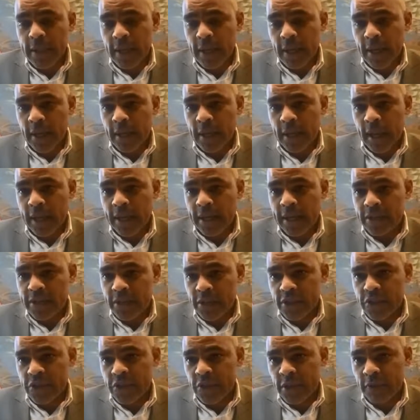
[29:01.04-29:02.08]
and, and it
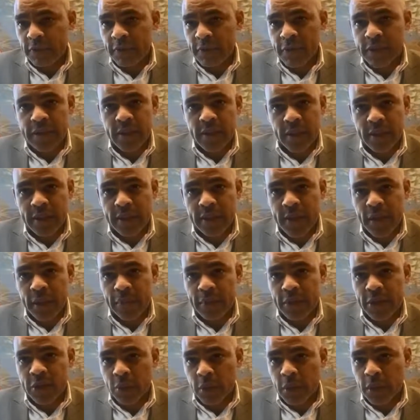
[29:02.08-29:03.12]
just surfaced the other day,
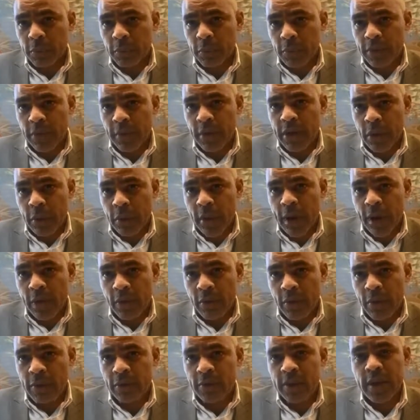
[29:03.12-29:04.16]
but it's one we're very
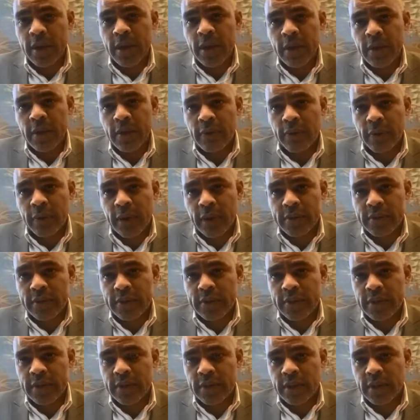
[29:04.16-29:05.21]
aware of. That,
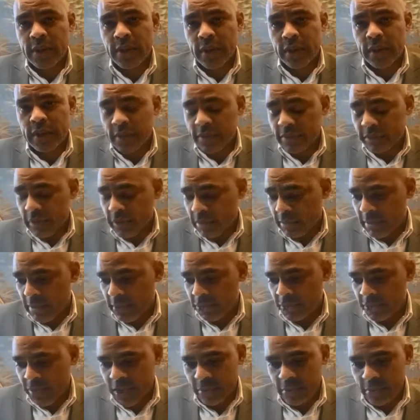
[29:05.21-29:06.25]
and I, and I think I may have
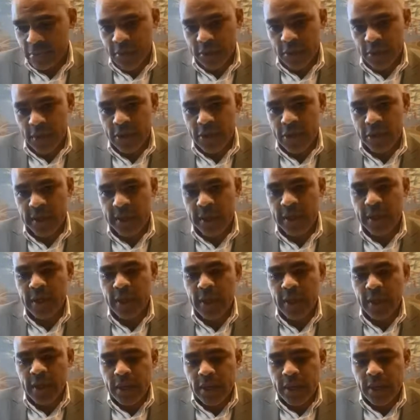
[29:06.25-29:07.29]
shared it with you last week.
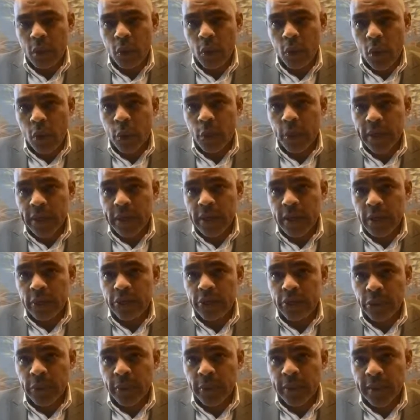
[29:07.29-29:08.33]
You know what we are
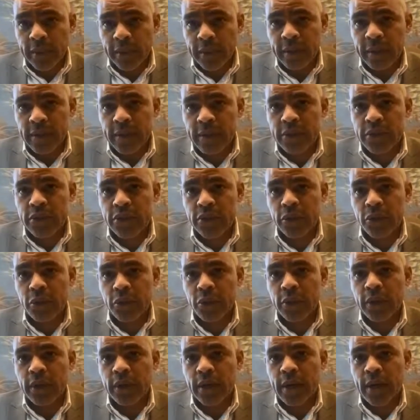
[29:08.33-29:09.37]
doing
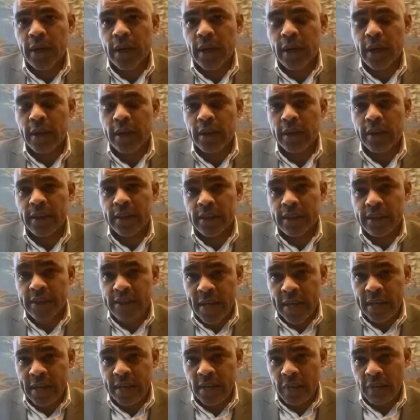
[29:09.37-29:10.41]
to uh,
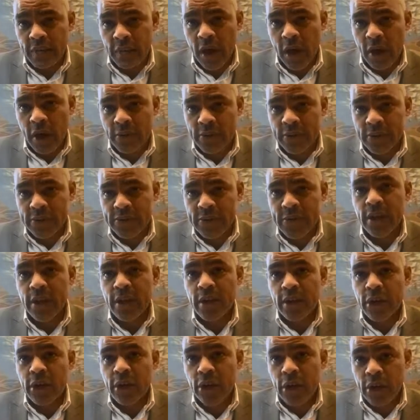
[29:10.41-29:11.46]
contain the virus
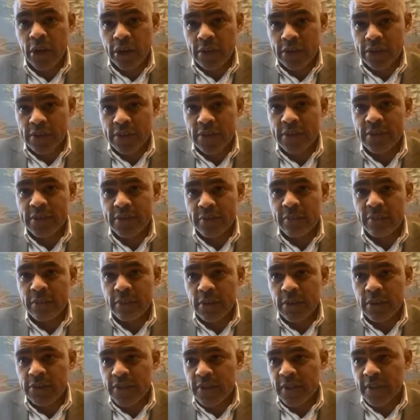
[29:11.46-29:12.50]
hurts
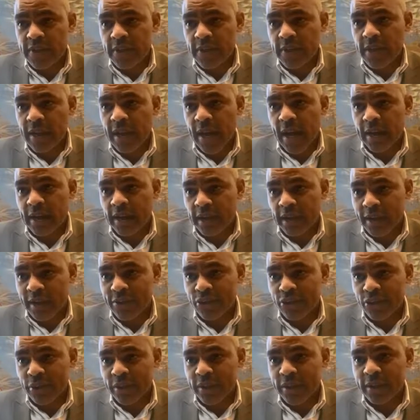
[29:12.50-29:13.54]
the city and the
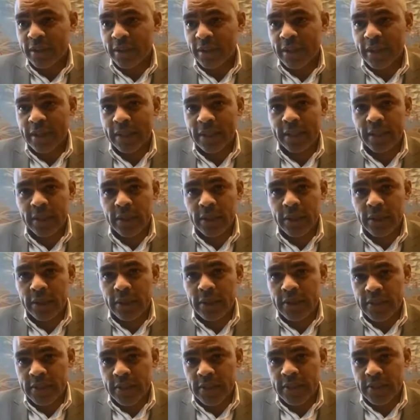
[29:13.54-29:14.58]
country. Right, you
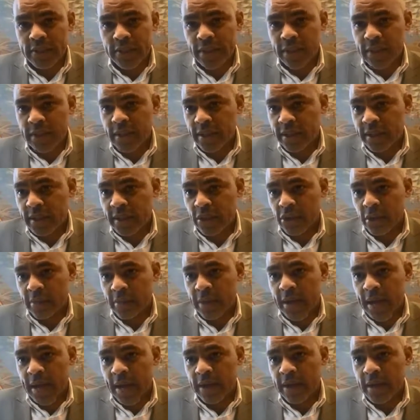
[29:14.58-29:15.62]
can see this in the, in the
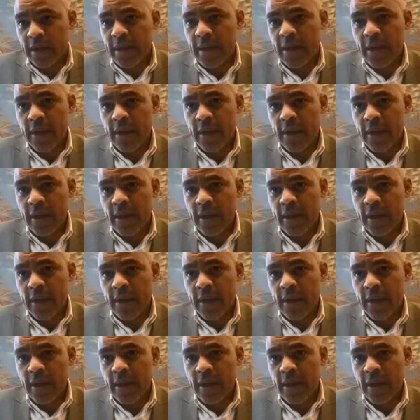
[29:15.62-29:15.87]
economy, and